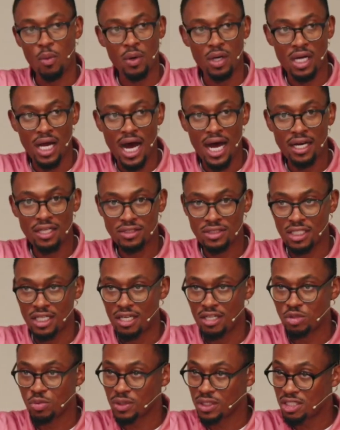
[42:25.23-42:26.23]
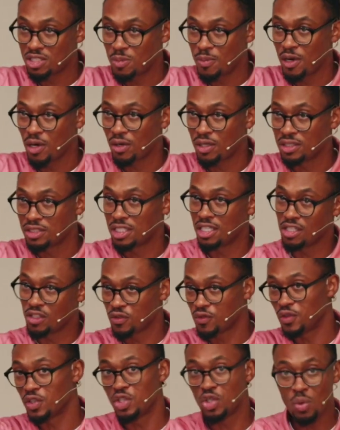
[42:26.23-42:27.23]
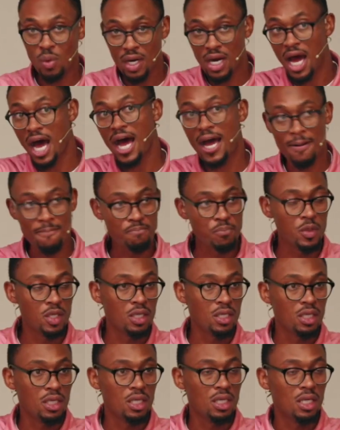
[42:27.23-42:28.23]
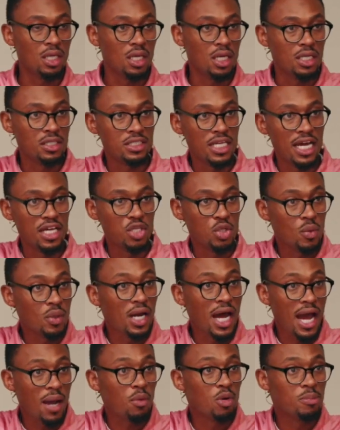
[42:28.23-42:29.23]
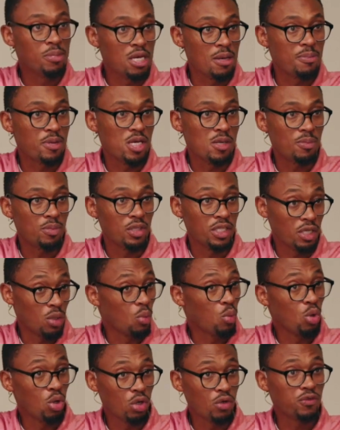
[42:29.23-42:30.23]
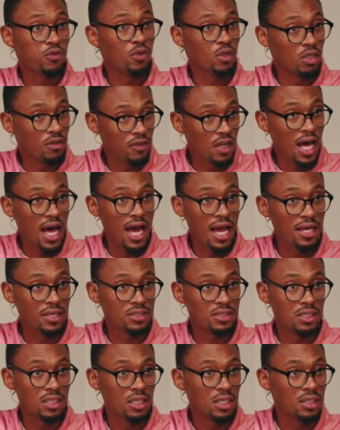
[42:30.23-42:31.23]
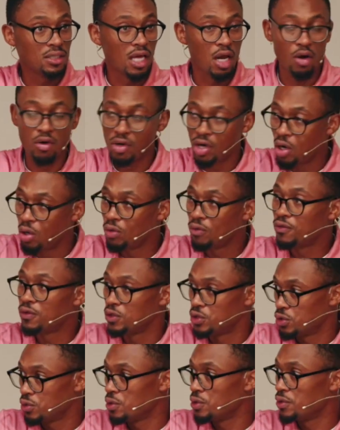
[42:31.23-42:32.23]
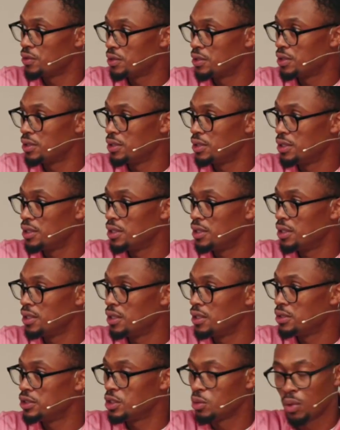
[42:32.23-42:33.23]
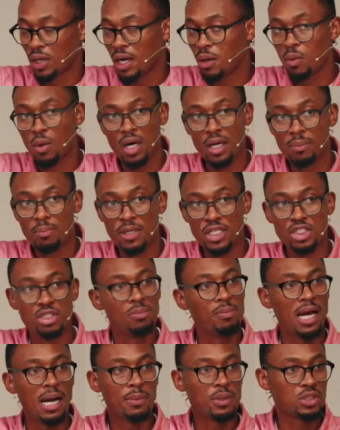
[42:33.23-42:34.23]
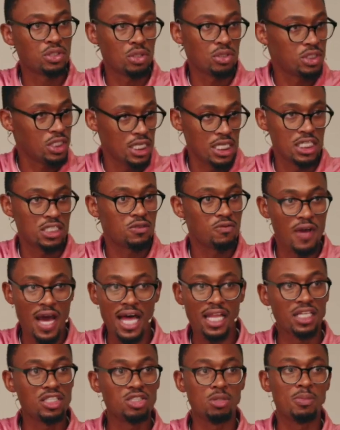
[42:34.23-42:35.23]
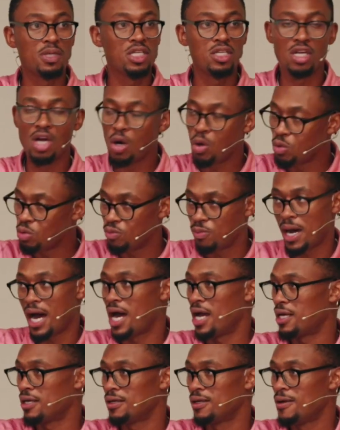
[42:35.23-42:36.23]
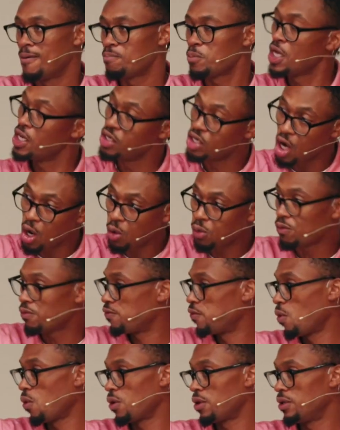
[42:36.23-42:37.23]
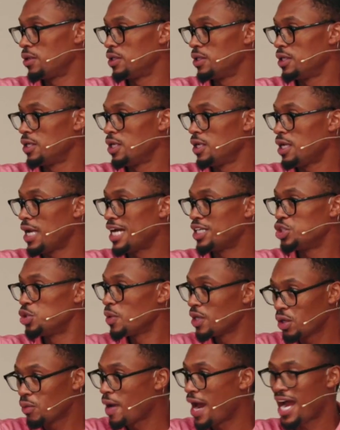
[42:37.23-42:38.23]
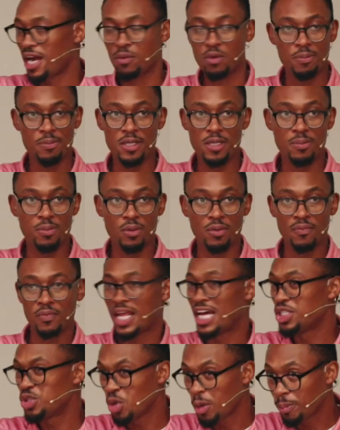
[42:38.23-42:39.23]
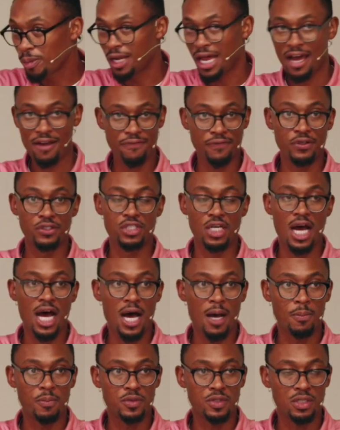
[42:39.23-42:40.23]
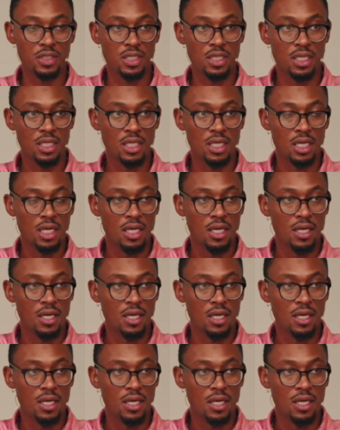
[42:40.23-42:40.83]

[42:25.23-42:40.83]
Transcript: See, but what God intends, what the Spirit intends for you and I, is that you and I would be a people in a world full of lies that are known for truth. See, what I want Mission Bible Church East Valley to be known by and known for, as you interact with people, as you apply for jobs,